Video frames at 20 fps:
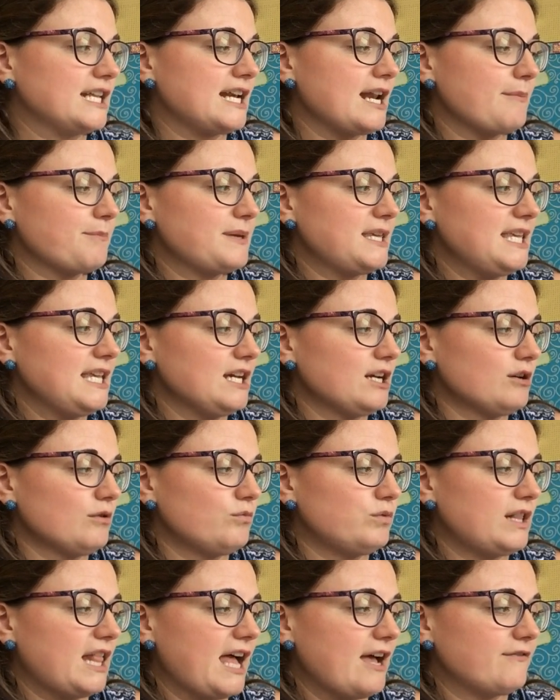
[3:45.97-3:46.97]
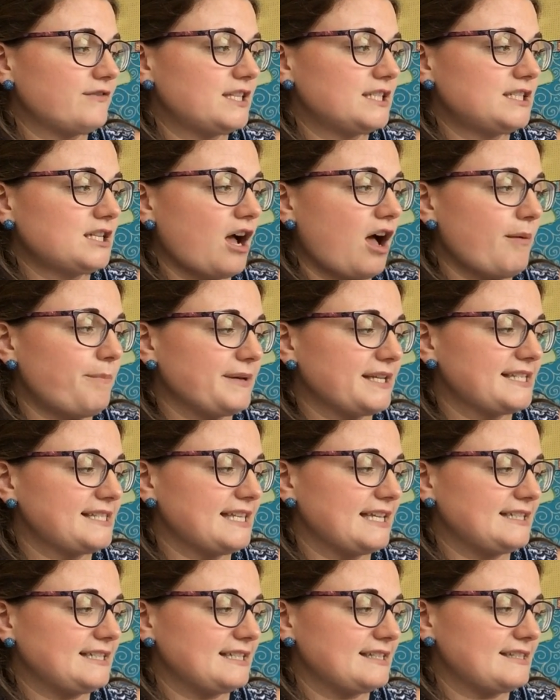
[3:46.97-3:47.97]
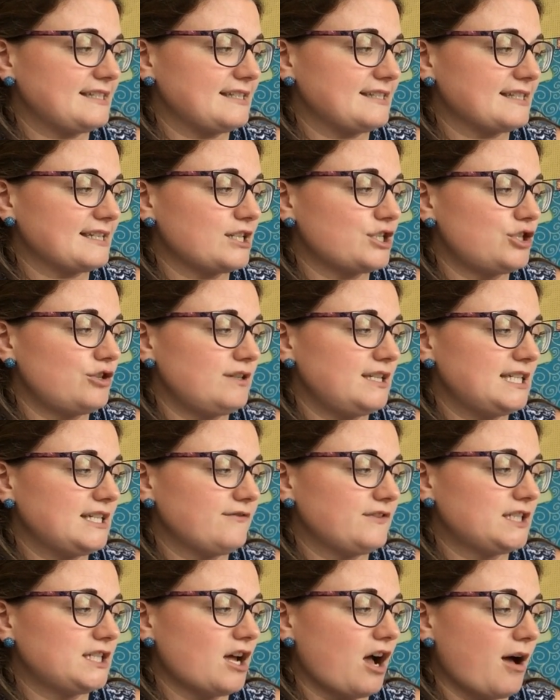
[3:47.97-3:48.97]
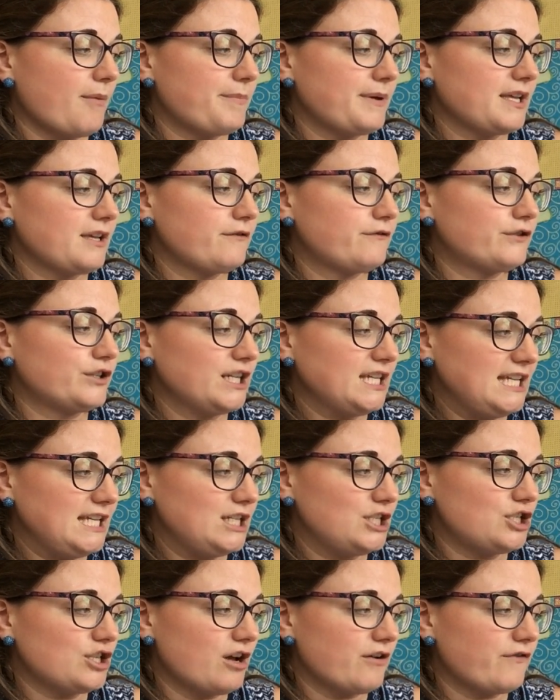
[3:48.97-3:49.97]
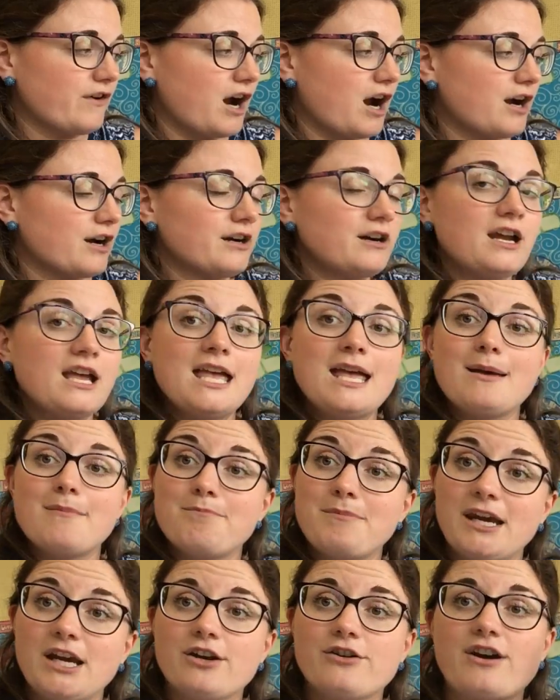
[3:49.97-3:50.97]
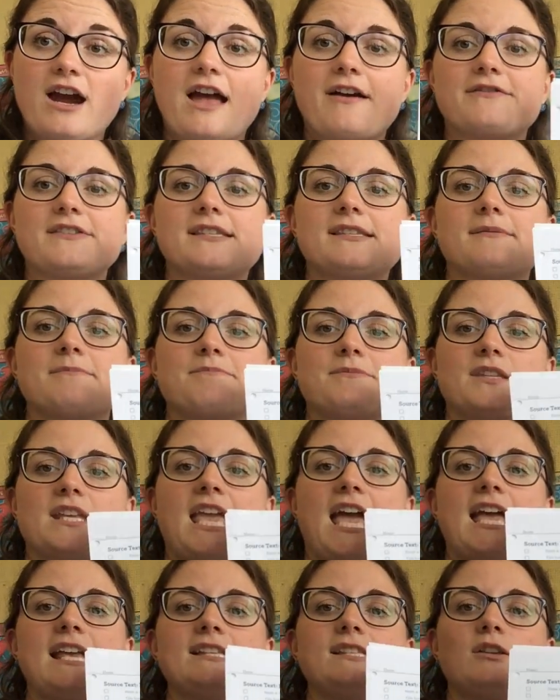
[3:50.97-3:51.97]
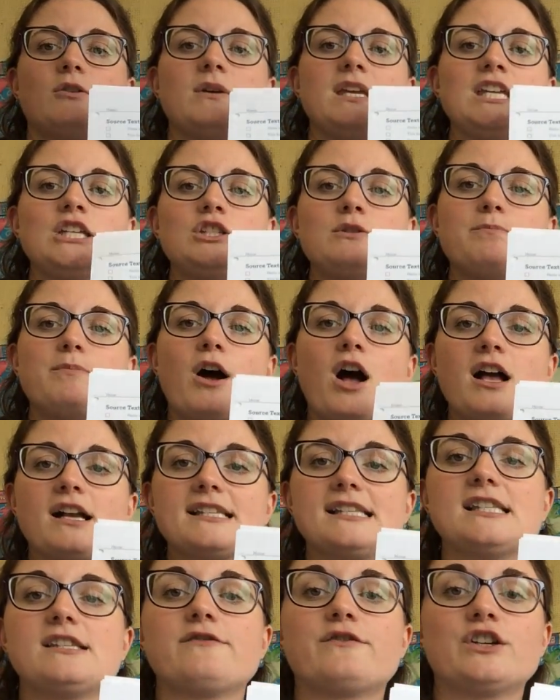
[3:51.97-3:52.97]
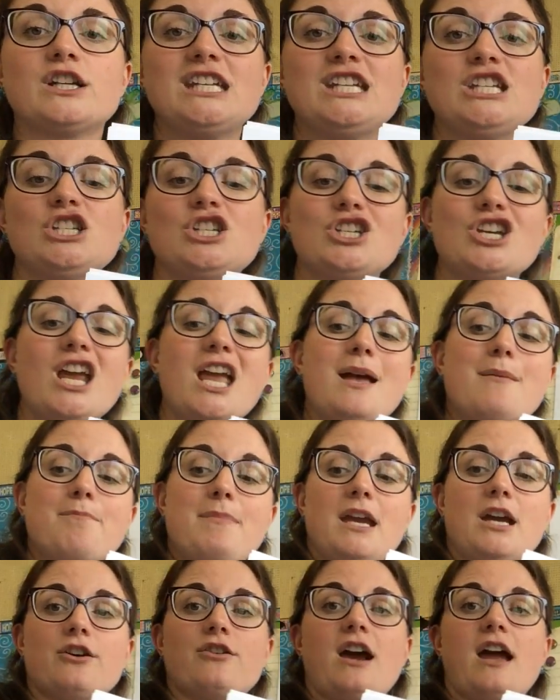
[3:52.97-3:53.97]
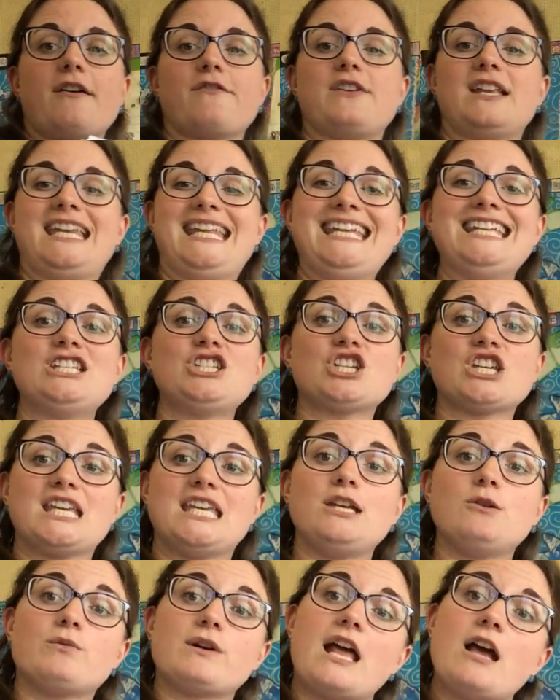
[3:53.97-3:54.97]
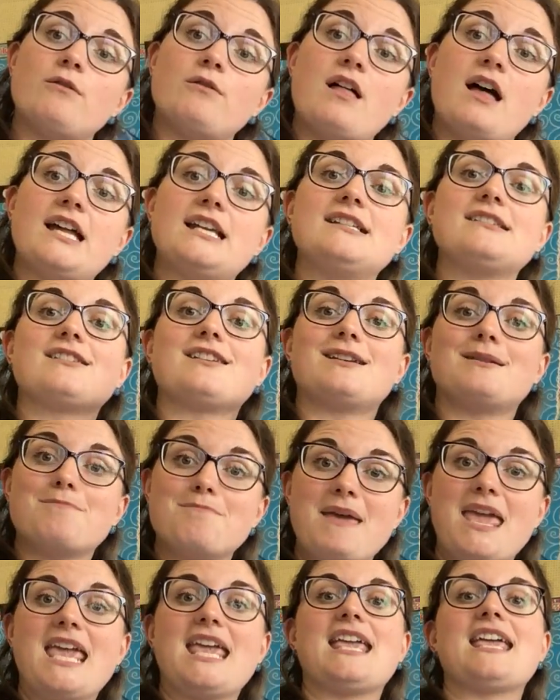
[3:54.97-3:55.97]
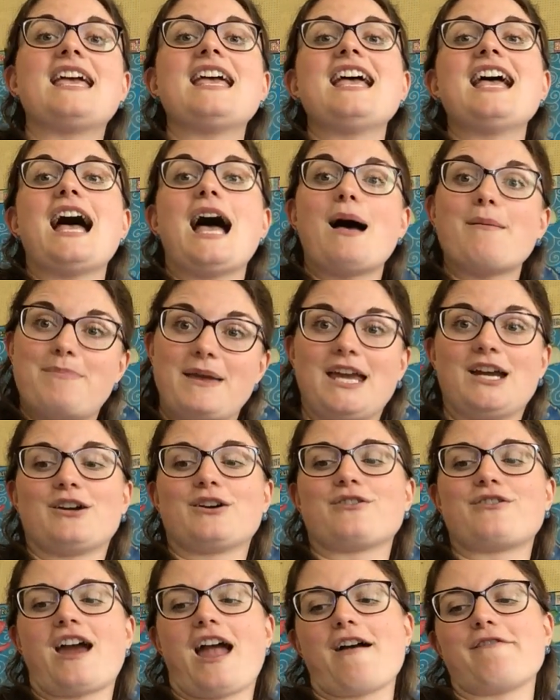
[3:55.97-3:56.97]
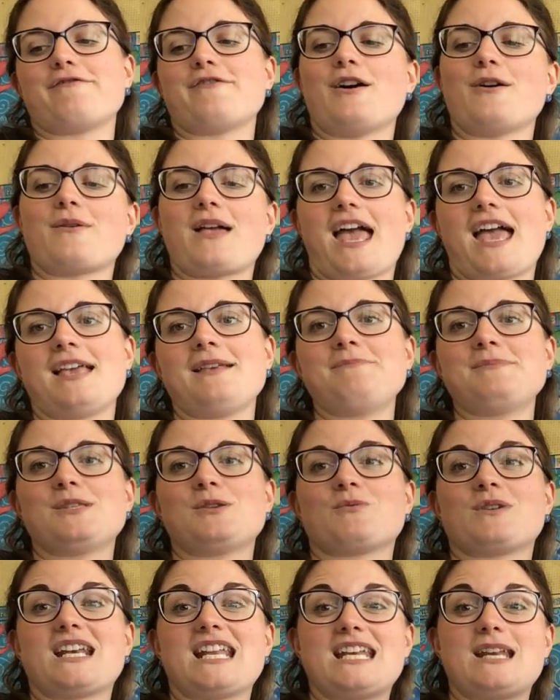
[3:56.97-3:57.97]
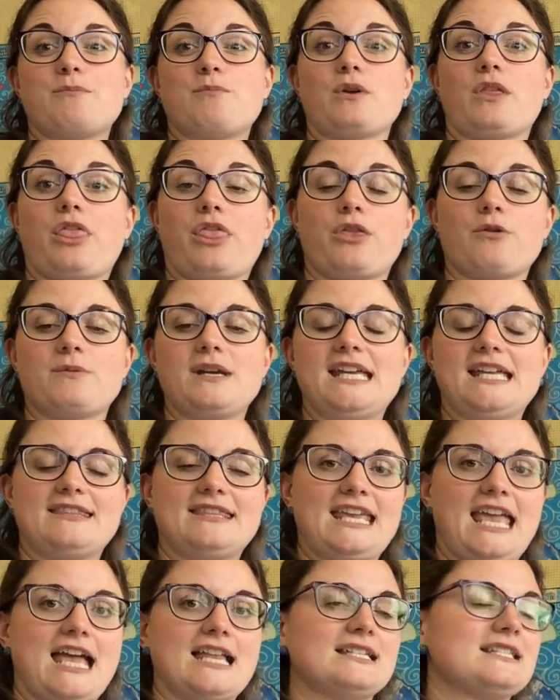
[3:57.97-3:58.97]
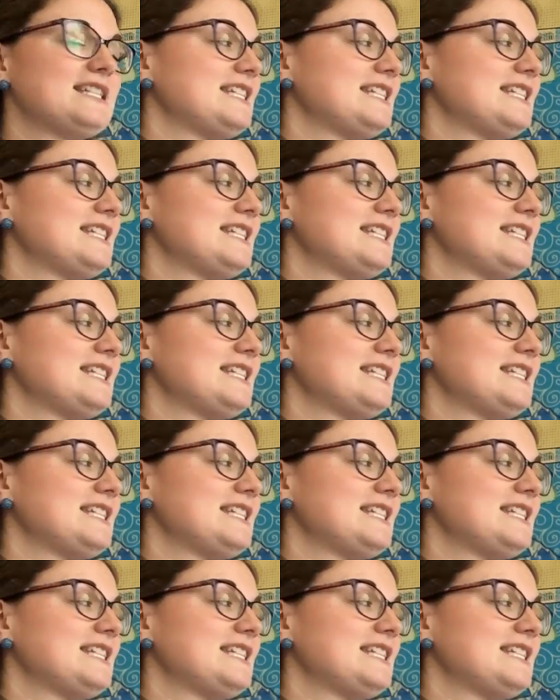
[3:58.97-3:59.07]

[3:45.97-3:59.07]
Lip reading: And up here, we'll have the topic sentences because you need to have a topic for each of our paragraphs. Okay, so each box is for each paragraph and each keyword outline is going to make a paragraph. Okay, so we're going to end up with 3 at the end.